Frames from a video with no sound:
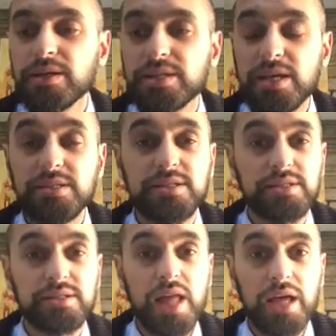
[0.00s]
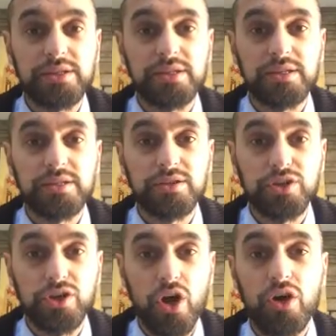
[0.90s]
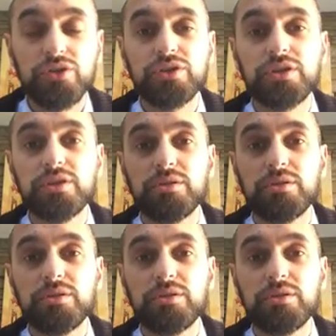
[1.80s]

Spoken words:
It says that God